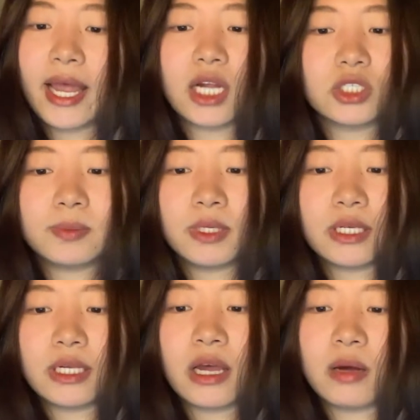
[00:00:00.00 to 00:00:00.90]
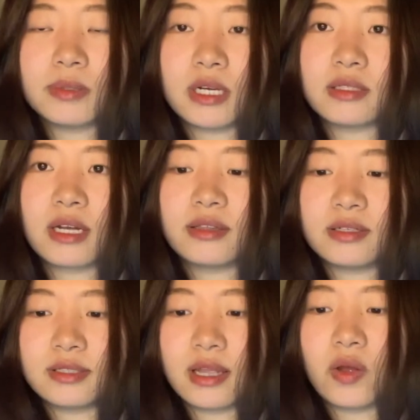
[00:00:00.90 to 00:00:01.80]
HPE helps us
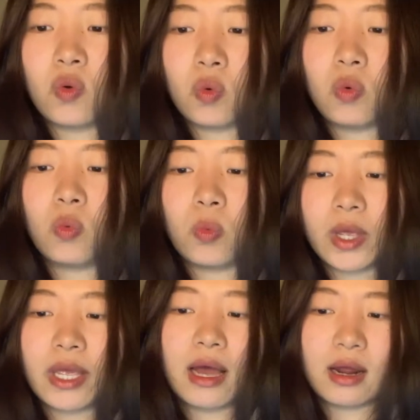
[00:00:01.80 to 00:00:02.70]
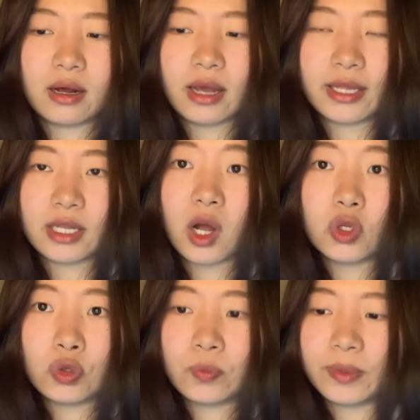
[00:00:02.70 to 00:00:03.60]
understand who we are and how
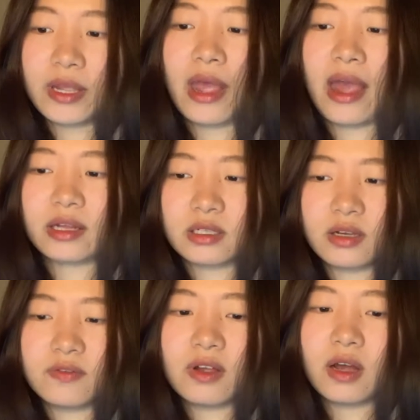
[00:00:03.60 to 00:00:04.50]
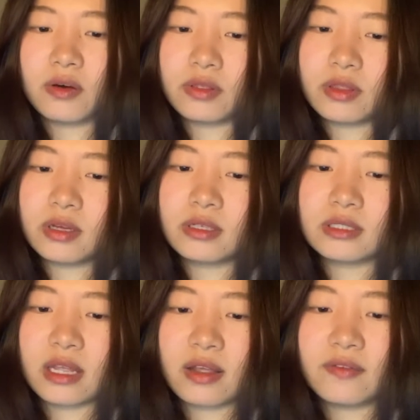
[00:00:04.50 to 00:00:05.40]
to be active, healthy,
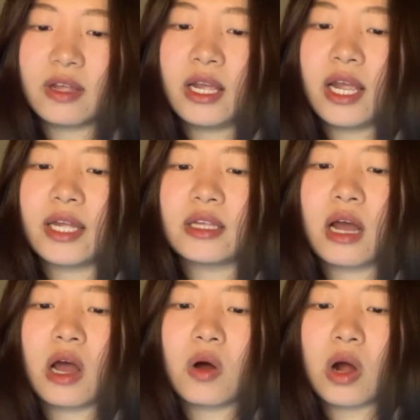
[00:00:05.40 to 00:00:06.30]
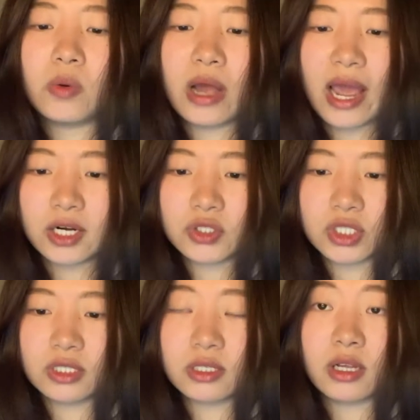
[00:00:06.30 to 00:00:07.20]
safe, and how our
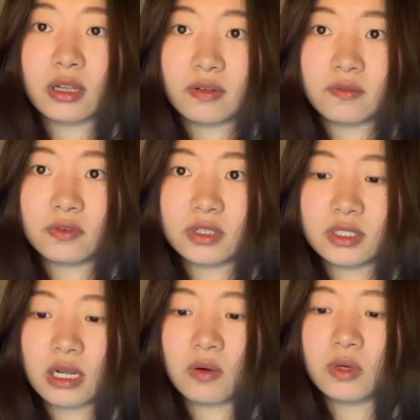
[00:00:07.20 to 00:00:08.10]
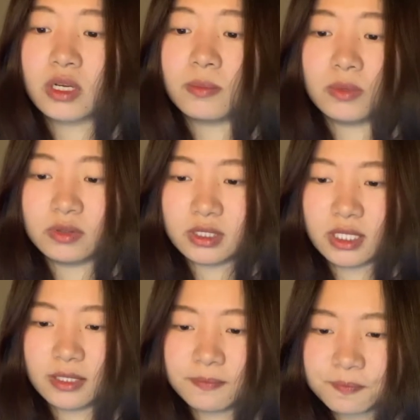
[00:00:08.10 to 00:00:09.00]
actions can influence our
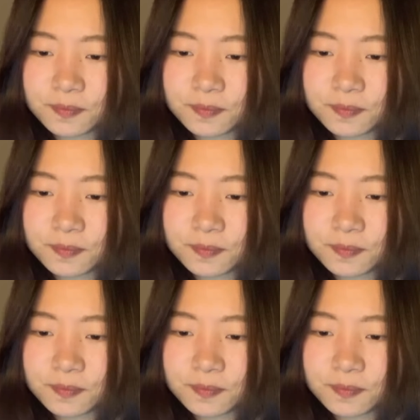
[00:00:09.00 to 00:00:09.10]
community.